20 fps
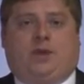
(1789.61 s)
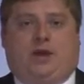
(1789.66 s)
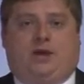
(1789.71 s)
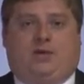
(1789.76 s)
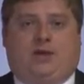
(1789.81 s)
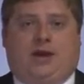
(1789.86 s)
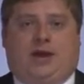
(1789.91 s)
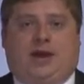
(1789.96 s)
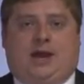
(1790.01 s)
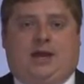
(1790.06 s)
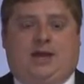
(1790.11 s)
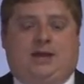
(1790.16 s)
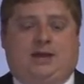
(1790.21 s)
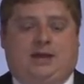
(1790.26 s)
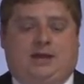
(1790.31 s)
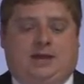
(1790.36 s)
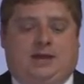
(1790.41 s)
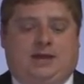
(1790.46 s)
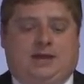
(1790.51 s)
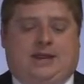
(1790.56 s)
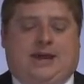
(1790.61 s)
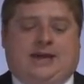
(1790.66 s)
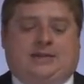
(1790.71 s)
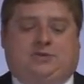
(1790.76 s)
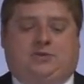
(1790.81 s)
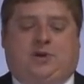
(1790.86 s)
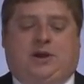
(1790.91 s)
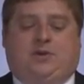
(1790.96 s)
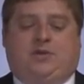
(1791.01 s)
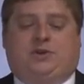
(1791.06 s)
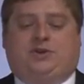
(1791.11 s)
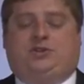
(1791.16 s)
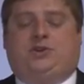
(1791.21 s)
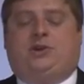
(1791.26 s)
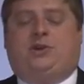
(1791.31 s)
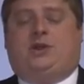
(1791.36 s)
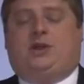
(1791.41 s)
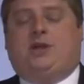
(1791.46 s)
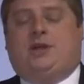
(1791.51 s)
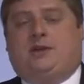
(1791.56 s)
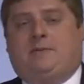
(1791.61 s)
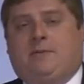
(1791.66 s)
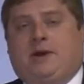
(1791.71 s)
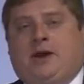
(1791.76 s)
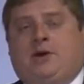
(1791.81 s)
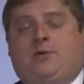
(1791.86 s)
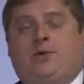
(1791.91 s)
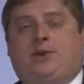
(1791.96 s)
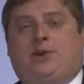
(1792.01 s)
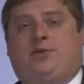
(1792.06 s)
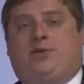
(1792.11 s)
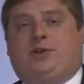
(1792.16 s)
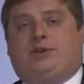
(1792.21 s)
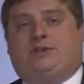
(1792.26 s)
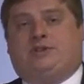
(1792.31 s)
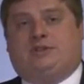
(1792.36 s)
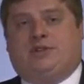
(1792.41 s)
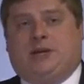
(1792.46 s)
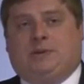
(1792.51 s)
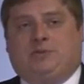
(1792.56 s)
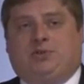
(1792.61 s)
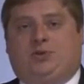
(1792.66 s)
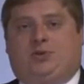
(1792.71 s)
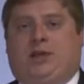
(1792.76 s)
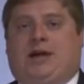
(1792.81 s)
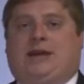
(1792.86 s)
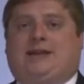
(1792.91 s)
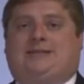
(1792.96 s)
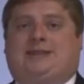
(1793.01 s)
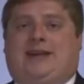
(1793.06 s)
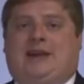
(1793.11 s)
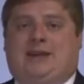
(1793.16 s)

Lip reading: okay? And that's what I want you to think about when you conceptualize